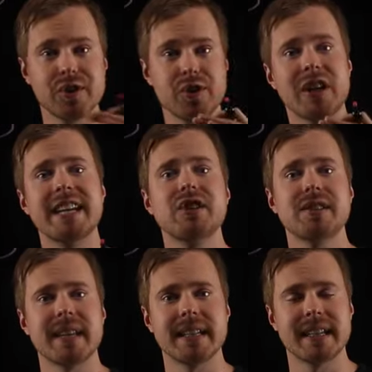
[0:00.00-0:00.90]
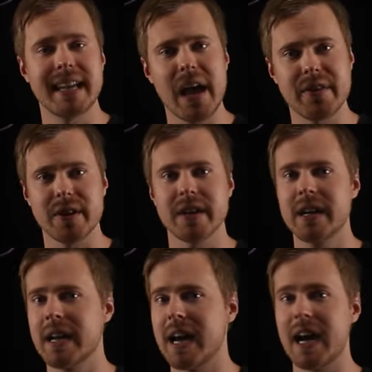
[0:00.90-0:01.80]
their changes in together
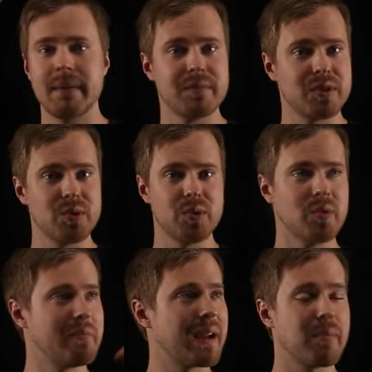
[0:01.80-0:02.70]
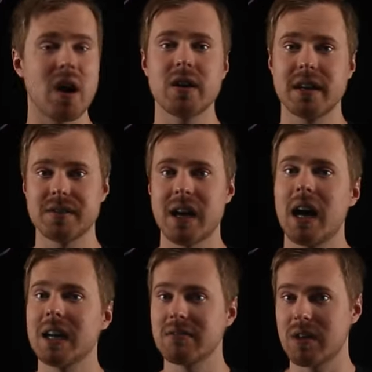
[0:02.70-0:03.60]
to make progress
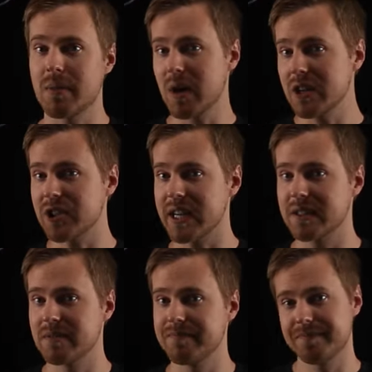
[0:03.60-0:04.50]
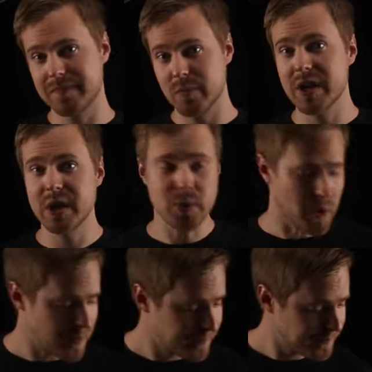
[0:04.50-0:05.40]
on a project. Pretty
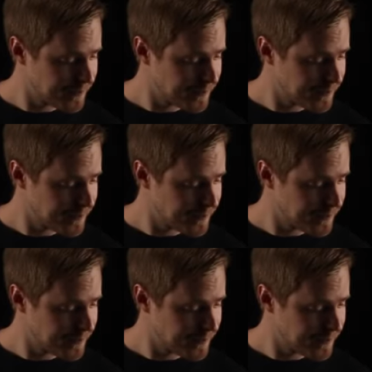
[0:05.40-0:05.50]
cool.